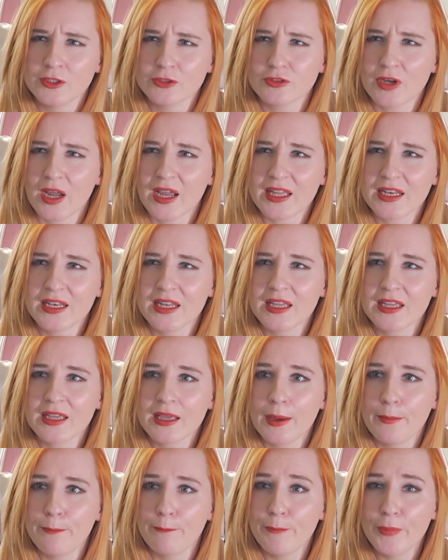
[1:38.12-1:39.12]
Dragon
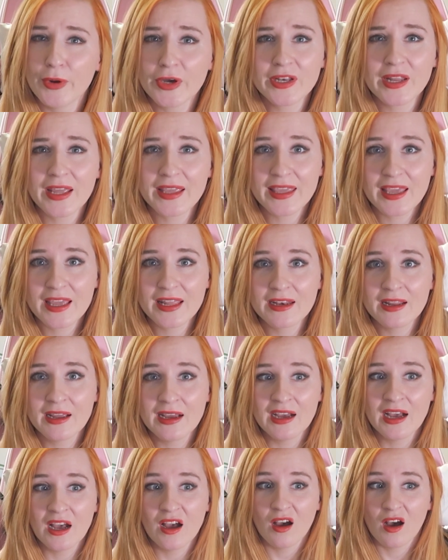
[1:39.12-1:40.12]
Link. But again,
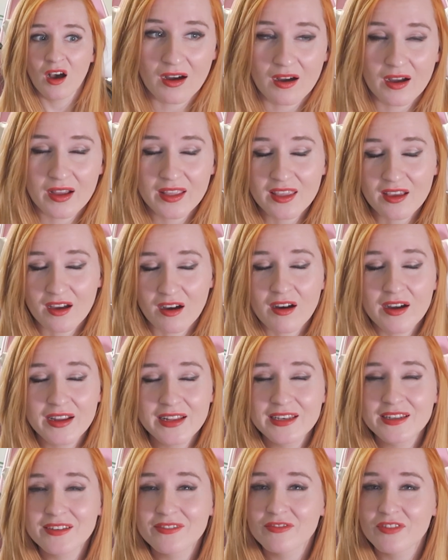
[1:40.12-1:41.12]
I
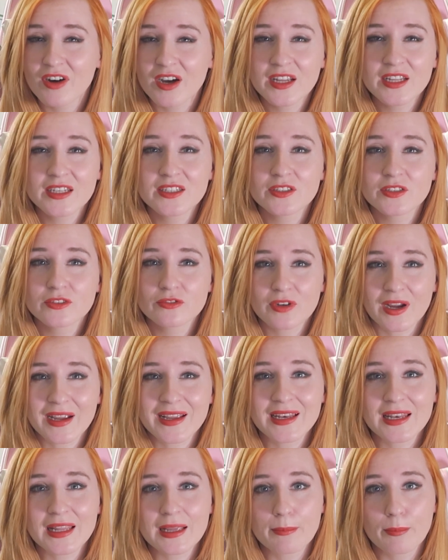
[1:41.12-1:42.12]
kind of find
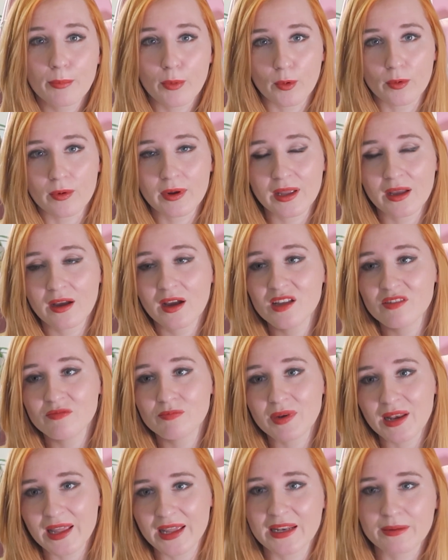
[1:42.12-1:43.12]
Dragon Link boring.
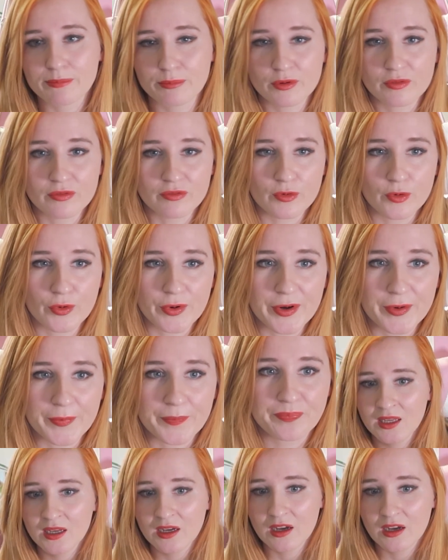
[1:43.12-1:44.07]
I've played it before.